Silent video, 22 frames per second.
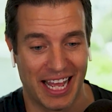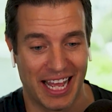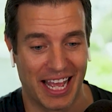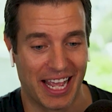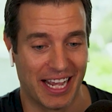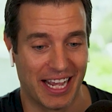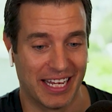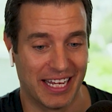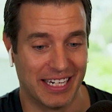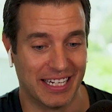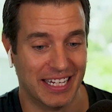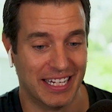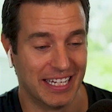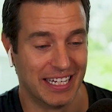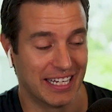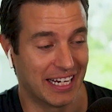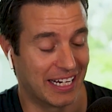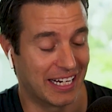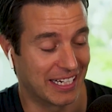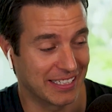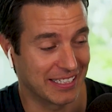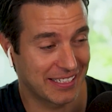And
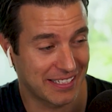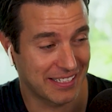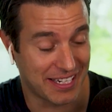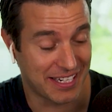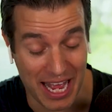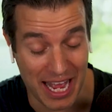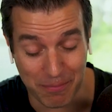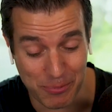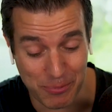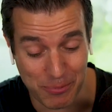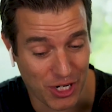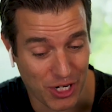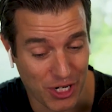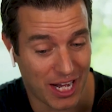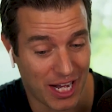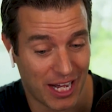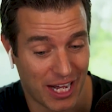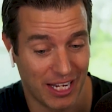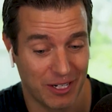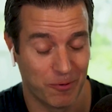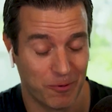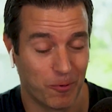a
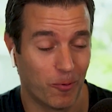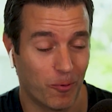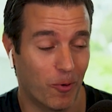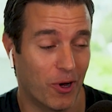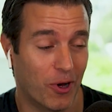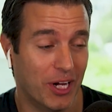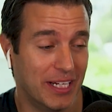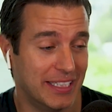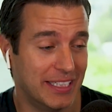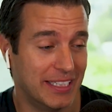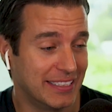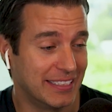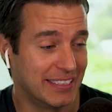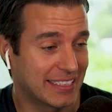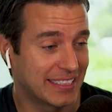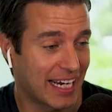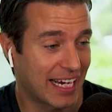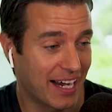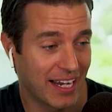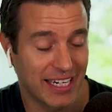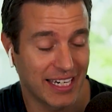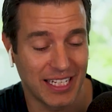snapshot, one
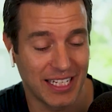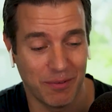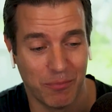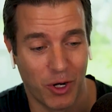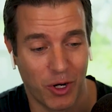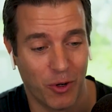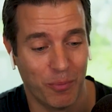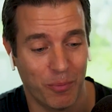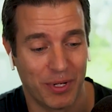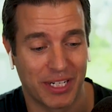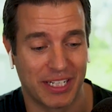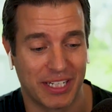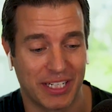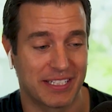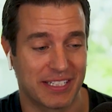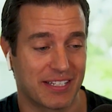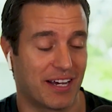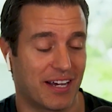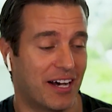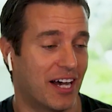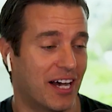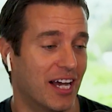tiny moment in
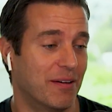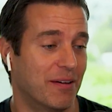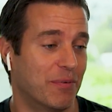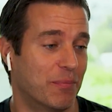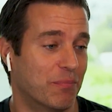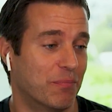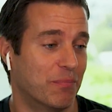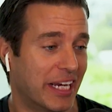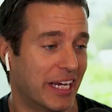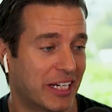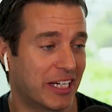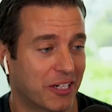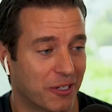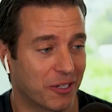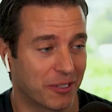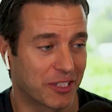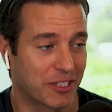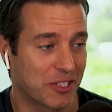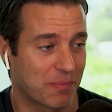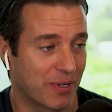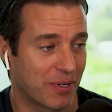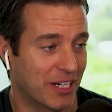time, a micro
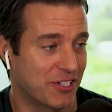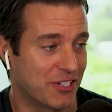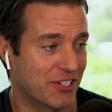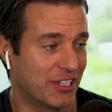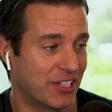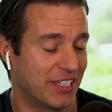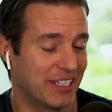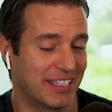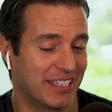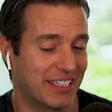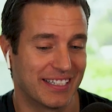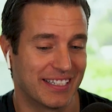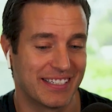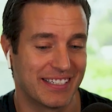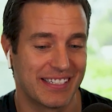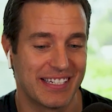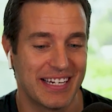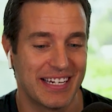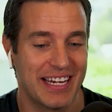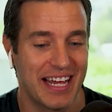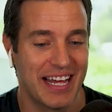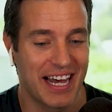expression
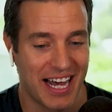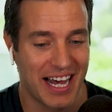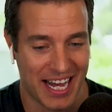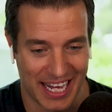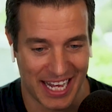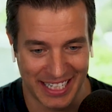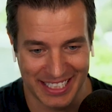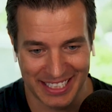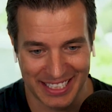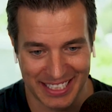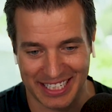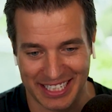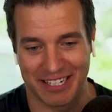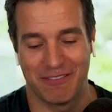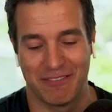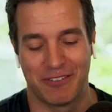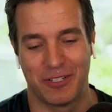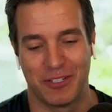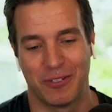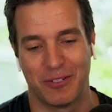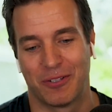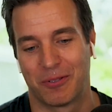does not
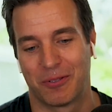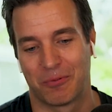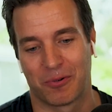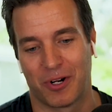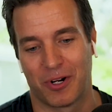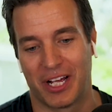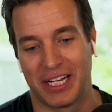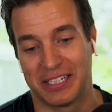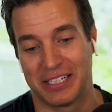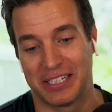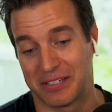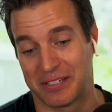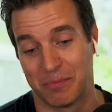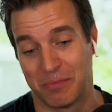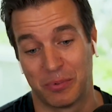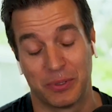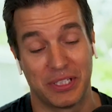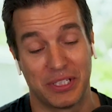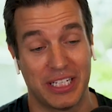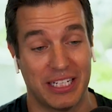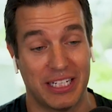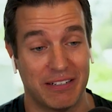give you the right to
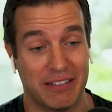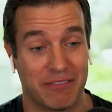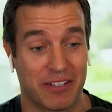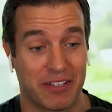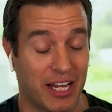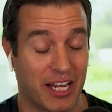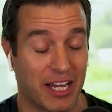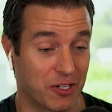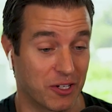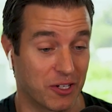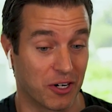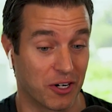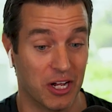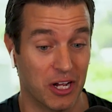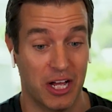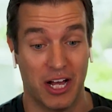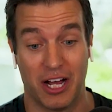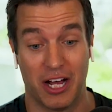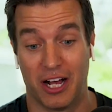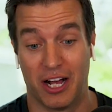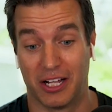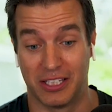believe that you're
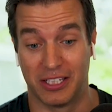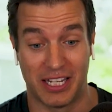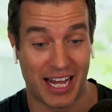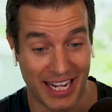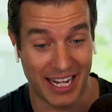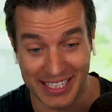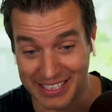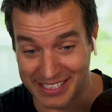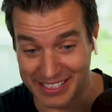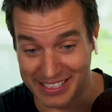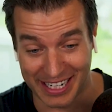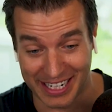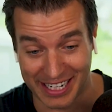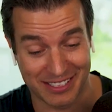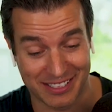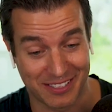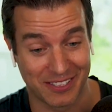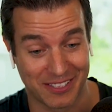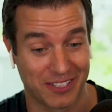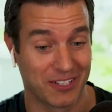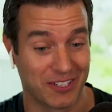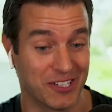a lie
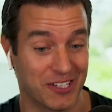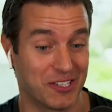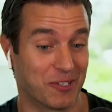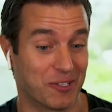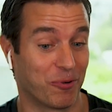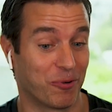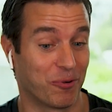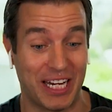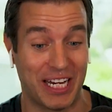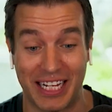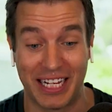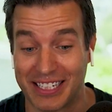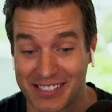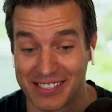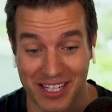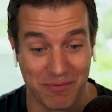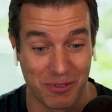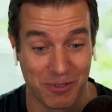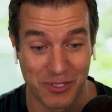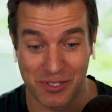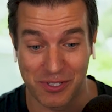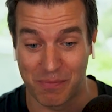detector, you're reading
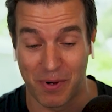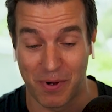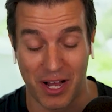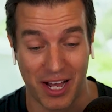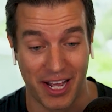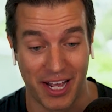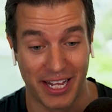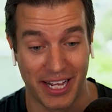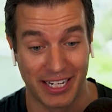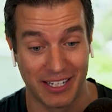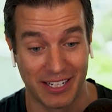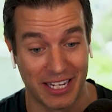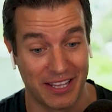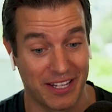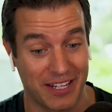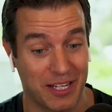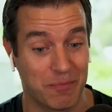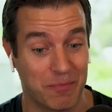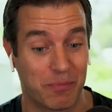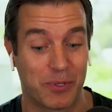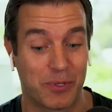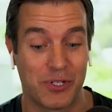someone's mind and
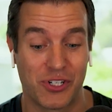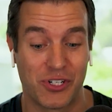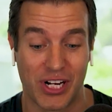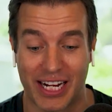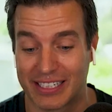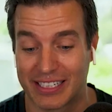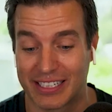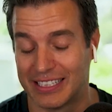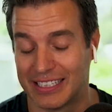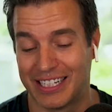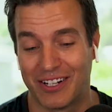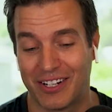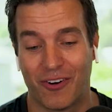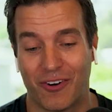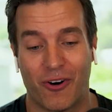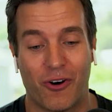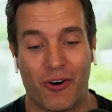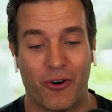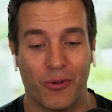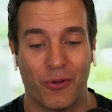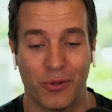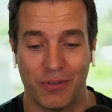then projecting
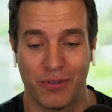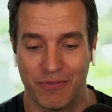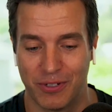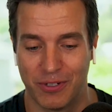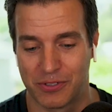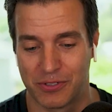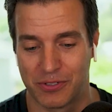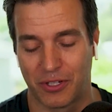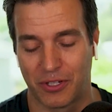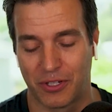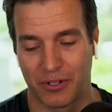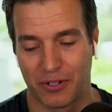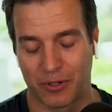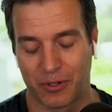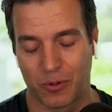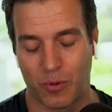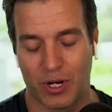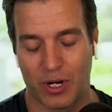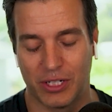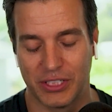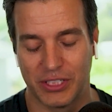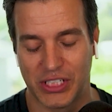all of those other
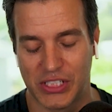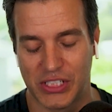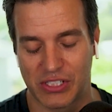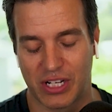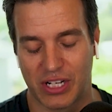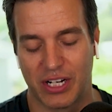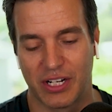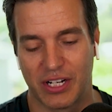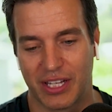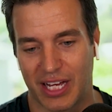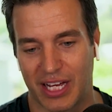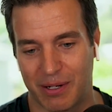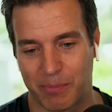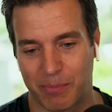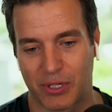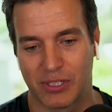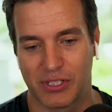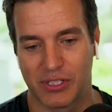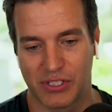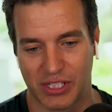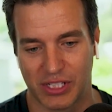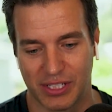qualities onto that
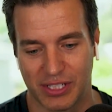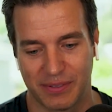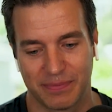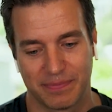person.